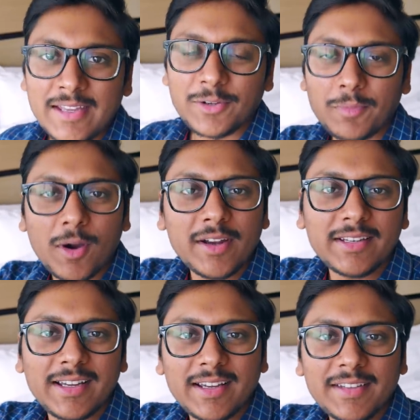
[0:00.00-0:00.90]
Good
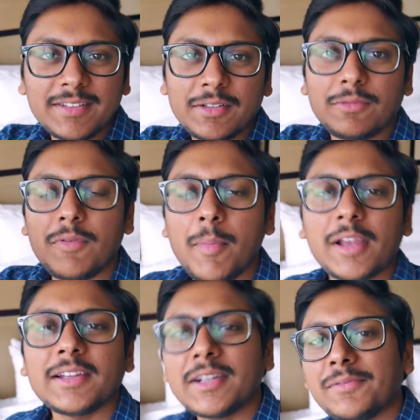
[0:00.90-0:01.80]
morning guys, this is
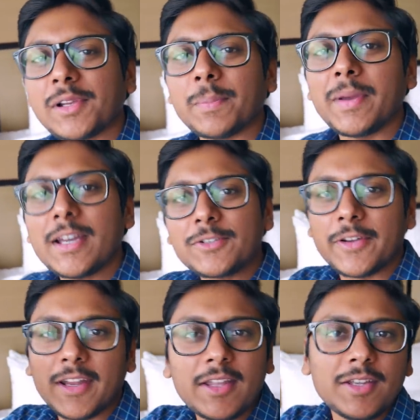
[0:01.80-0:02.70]
Vimal here and welcome back to
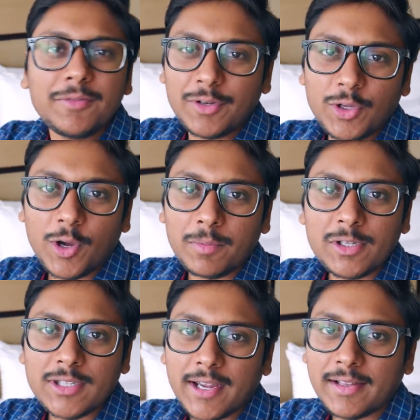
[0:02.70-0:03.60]
another video on my
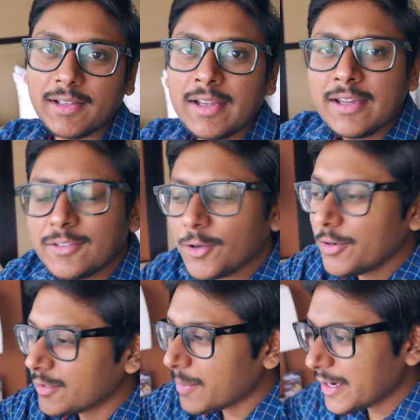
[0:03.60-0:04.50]
channel. So
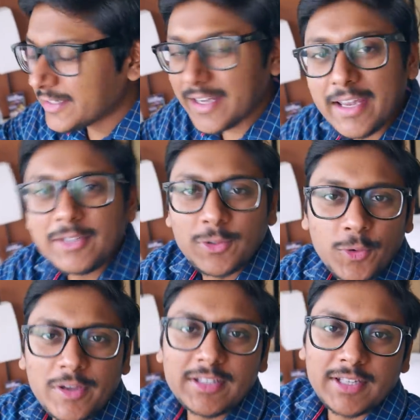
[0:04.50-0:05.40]
it's my day 2
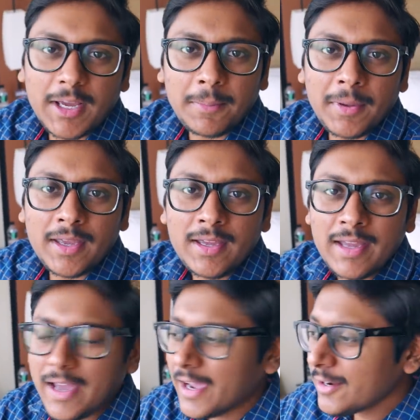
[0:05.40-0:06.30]
in Taipei
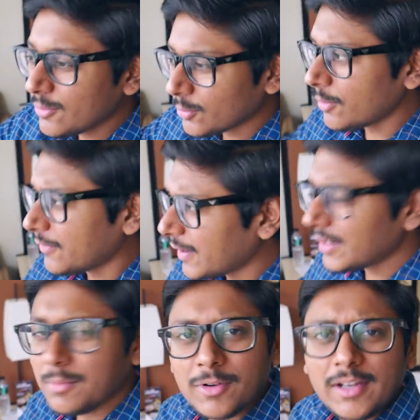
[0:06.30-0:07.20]
and so far
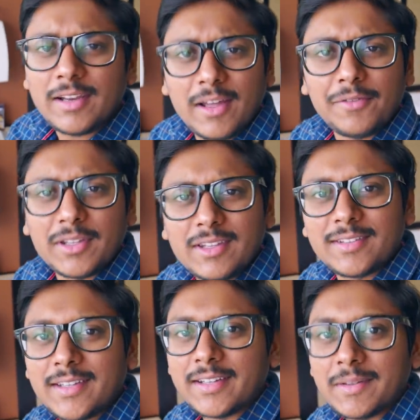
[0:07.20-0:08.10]
I'm really loving this
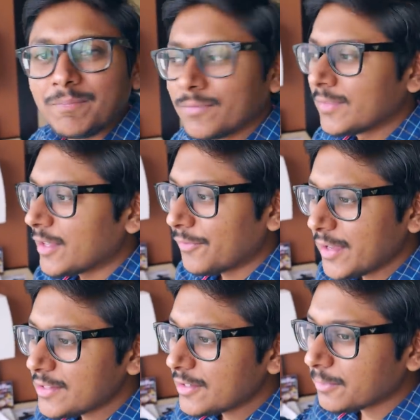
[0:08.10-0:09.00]
city. The
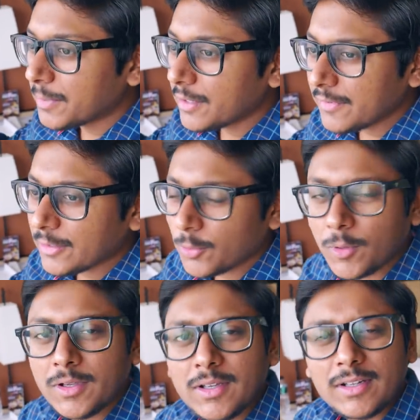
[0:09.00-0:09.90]
weather is perfect
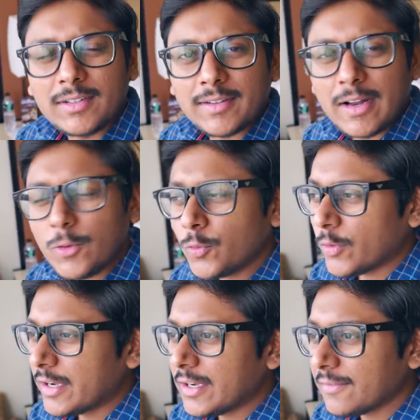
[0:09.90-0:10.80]
over here, it's around
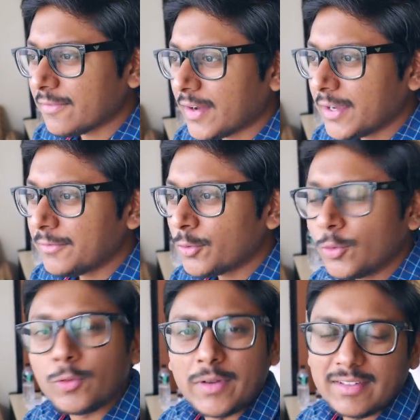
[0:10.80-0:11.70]
25
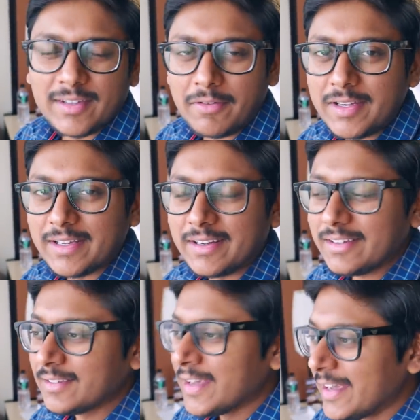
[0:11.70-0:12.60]
to 27
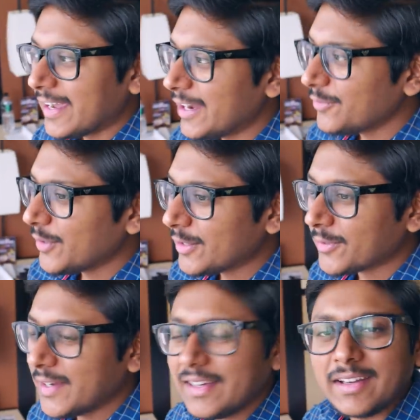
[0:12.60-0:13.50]
degrees and feels
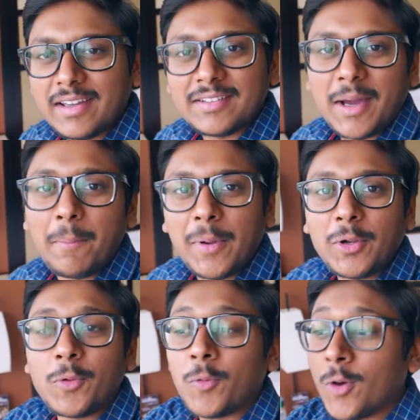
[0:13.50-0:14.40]
really nice
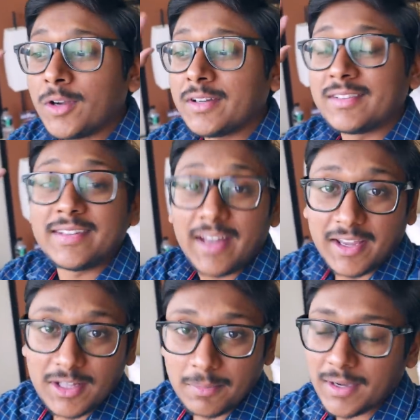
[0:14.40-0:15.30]
compared to what it's in
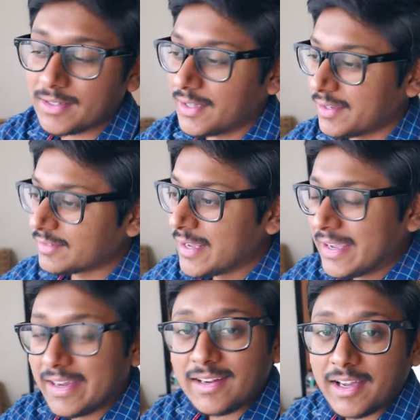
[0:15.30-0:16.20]
Hyderabad guys.
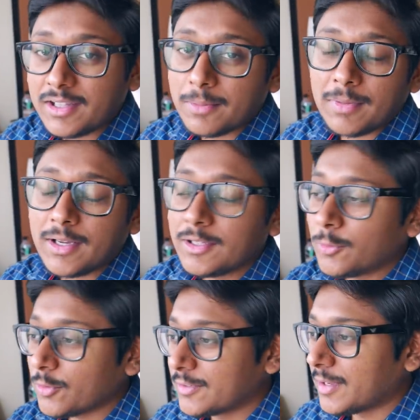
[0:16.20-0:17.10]
In Hyderabad it
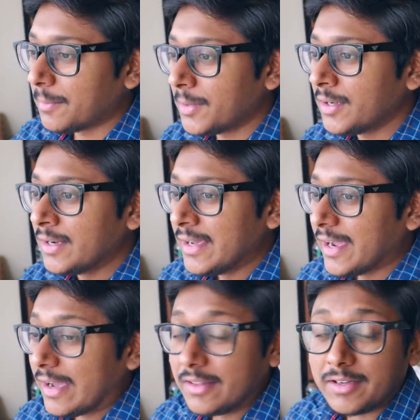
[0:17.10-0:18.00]
was summer
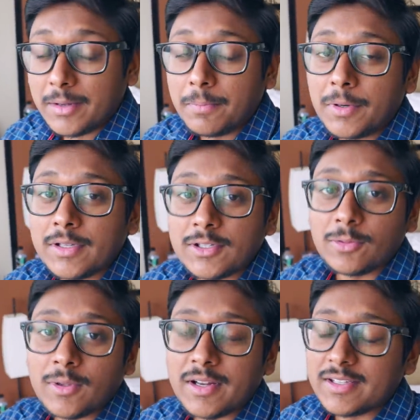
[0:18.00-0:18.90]
and the
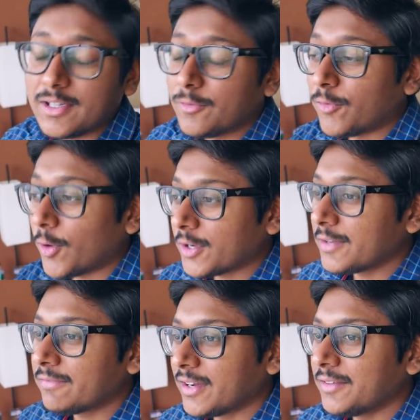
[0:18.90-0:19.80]
temperatures were reaching
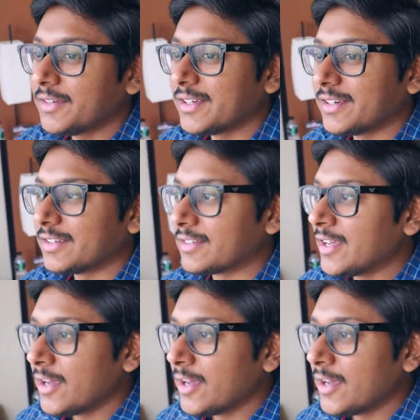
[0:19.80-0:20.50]
45 degrees.